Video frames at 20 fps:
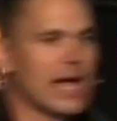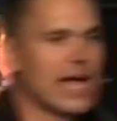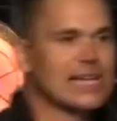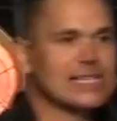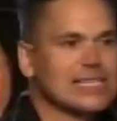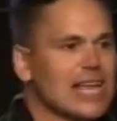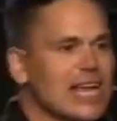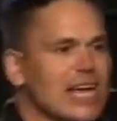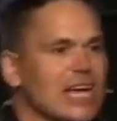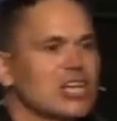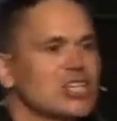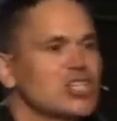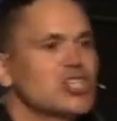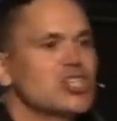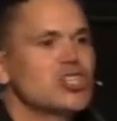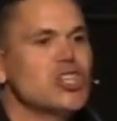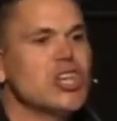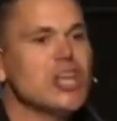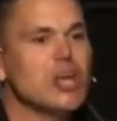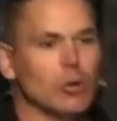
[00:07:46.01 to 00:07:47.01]
It's like a
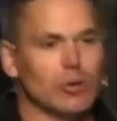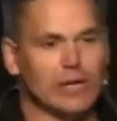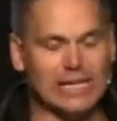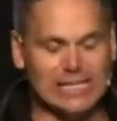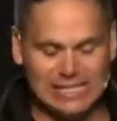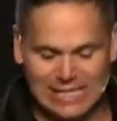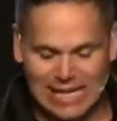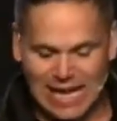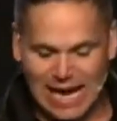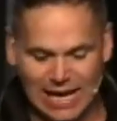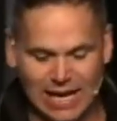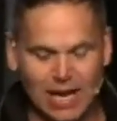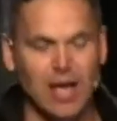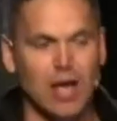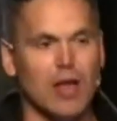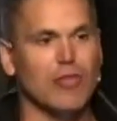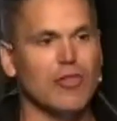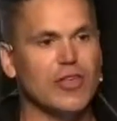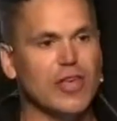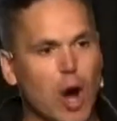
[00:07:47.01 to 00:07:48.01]
shield. It's like
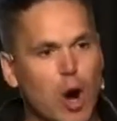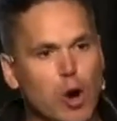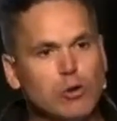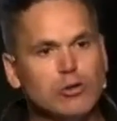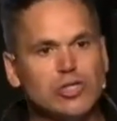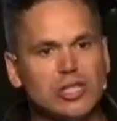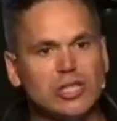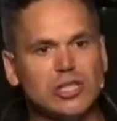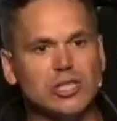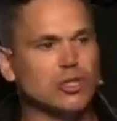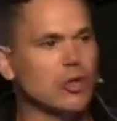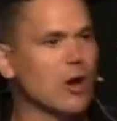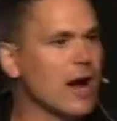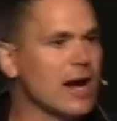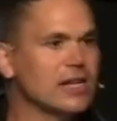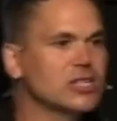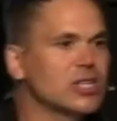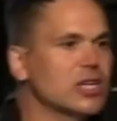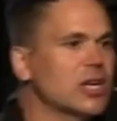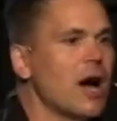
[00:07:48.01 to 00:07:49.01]
the ocean
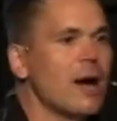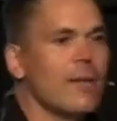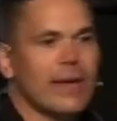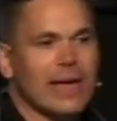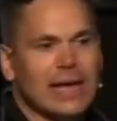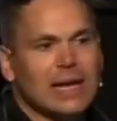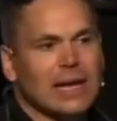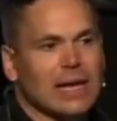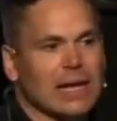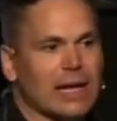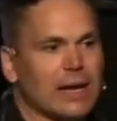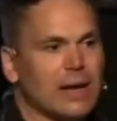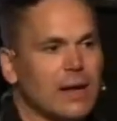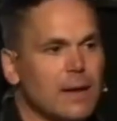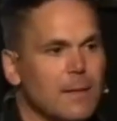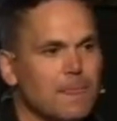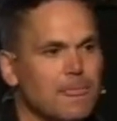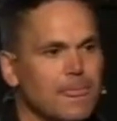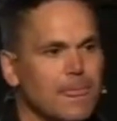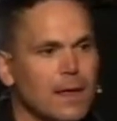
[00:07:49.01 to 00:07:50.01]
trying to come inland,